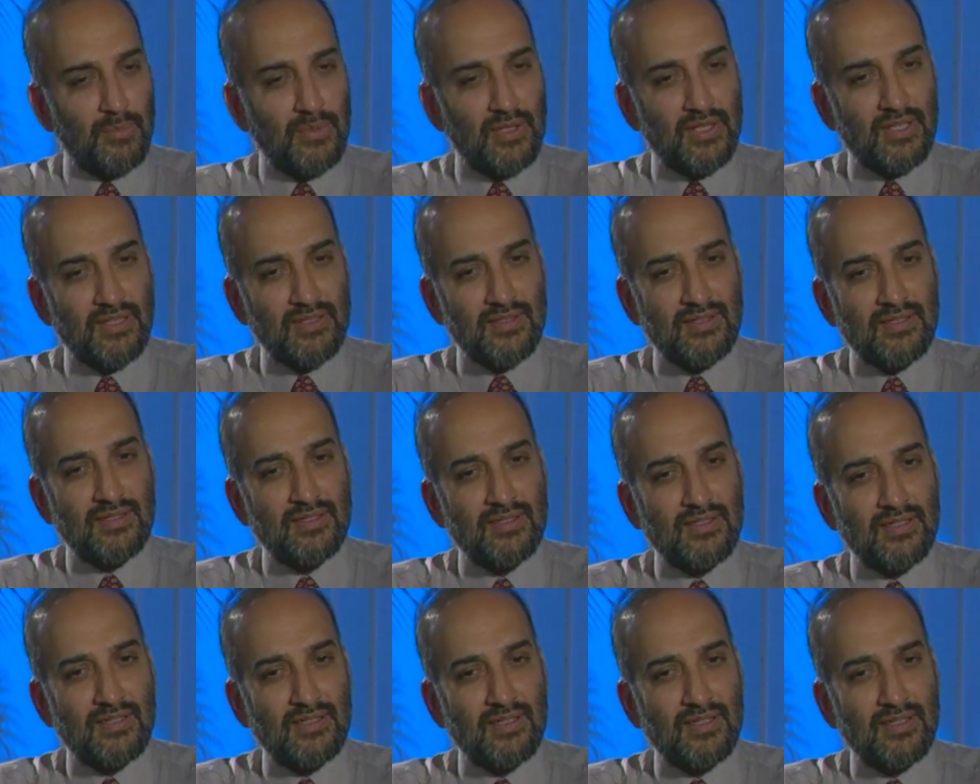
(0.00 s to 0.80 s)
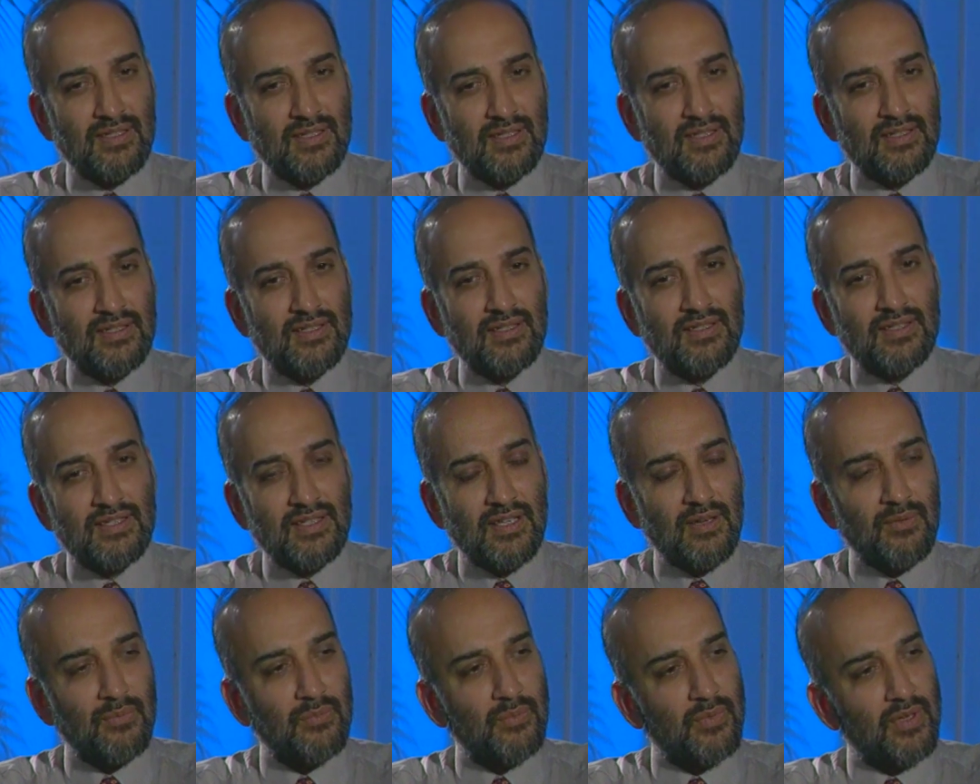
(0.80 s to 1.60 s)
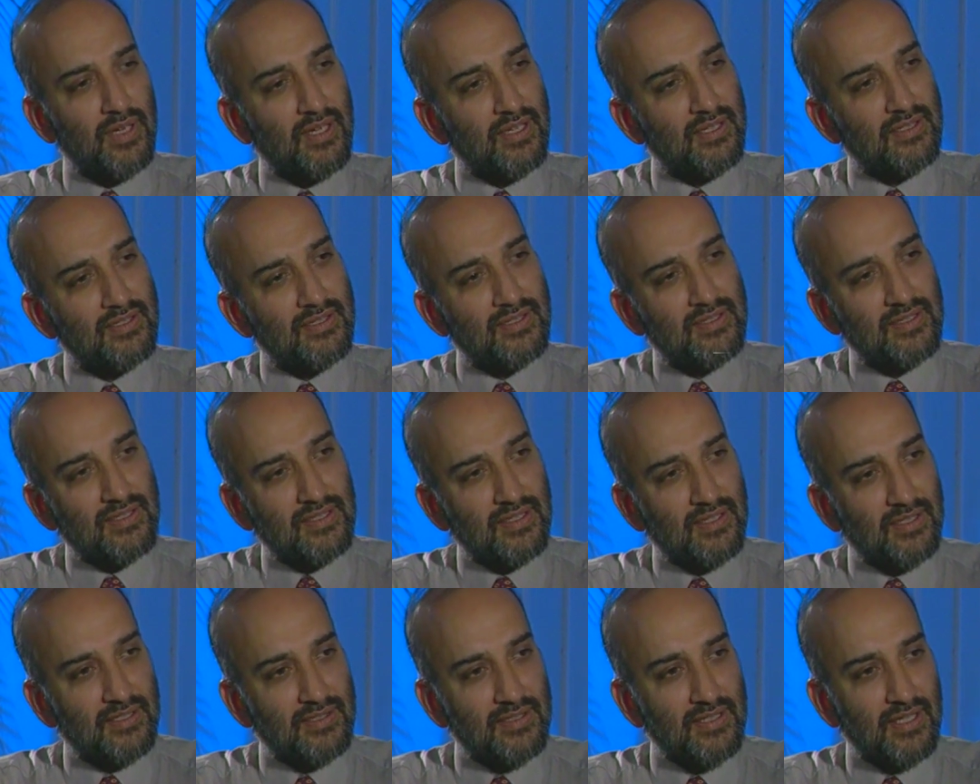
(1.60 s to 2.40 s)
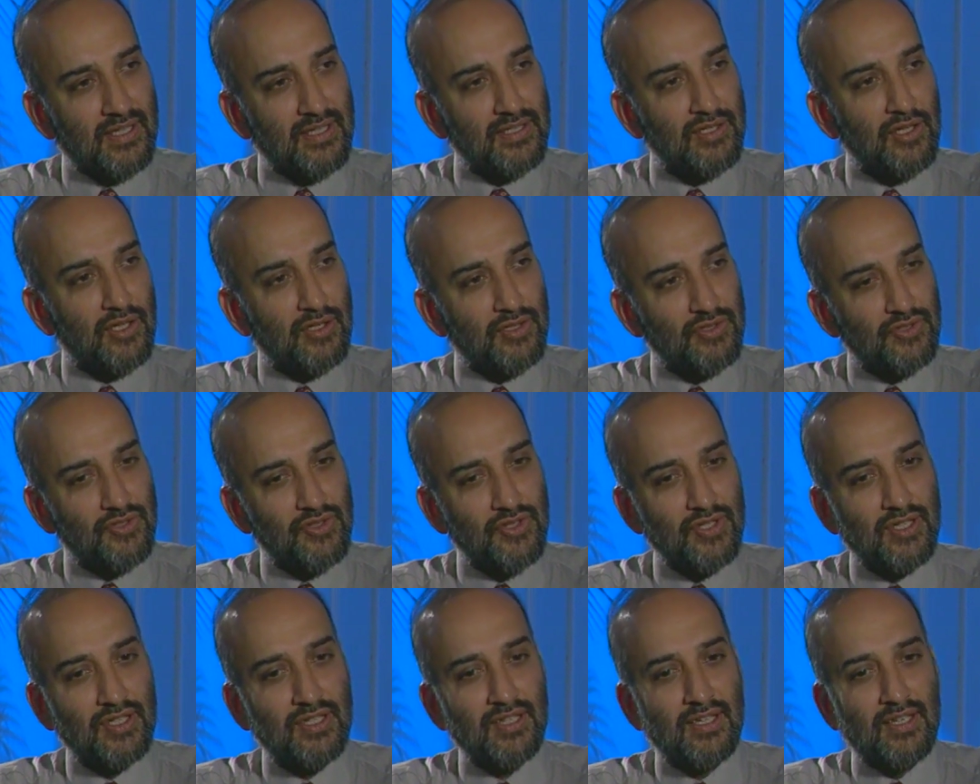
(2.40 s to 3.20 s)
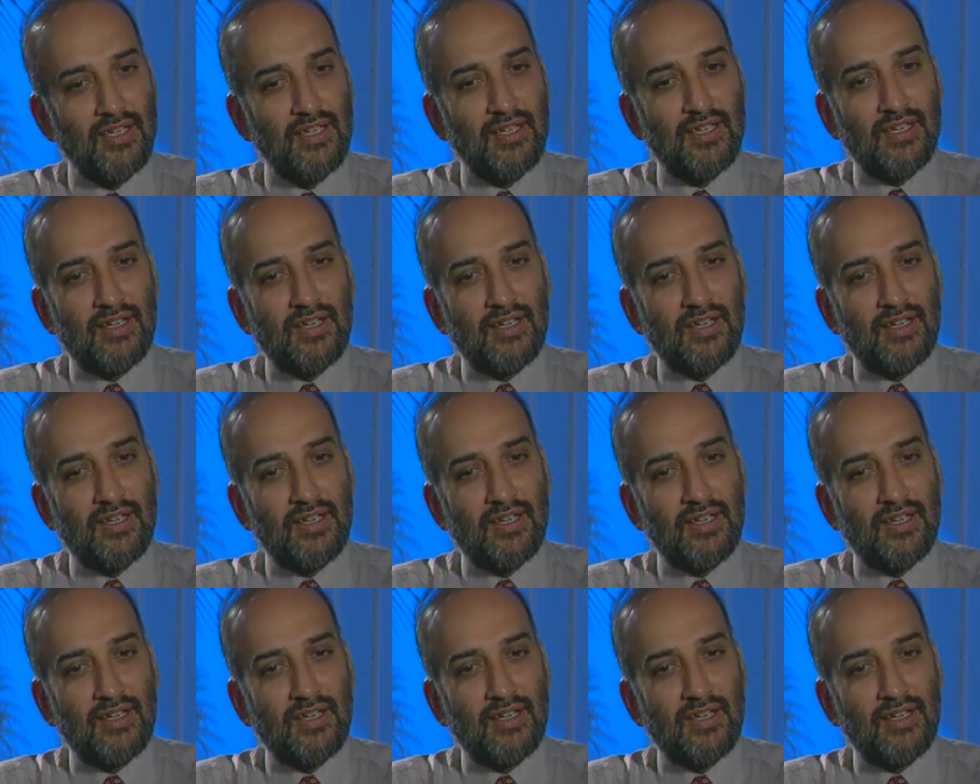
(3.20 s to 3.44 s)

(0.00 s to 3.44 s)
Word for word: But isn't, in, in, in some ways, uh, technology